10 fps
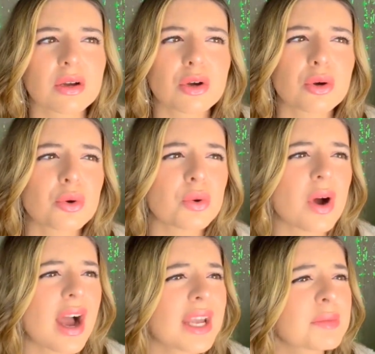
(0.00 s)
Oh,
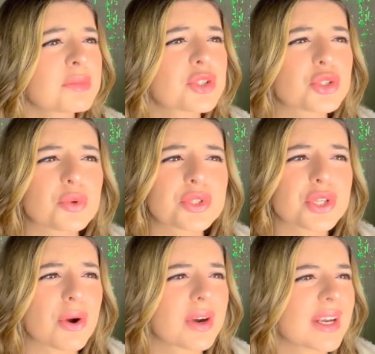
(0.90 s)
I am so
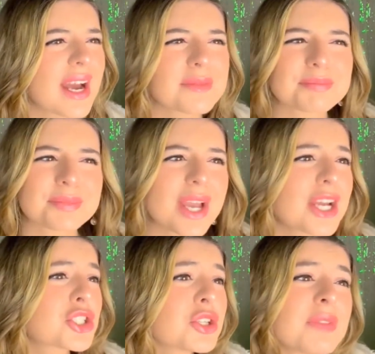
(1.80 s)
sorry.
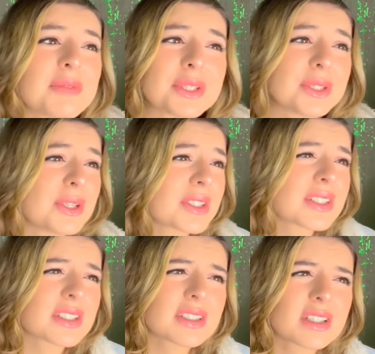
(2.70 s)
I shouldn't have even
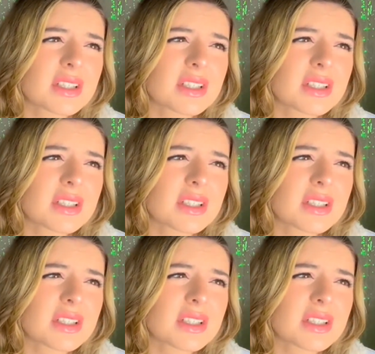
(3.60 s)
looked.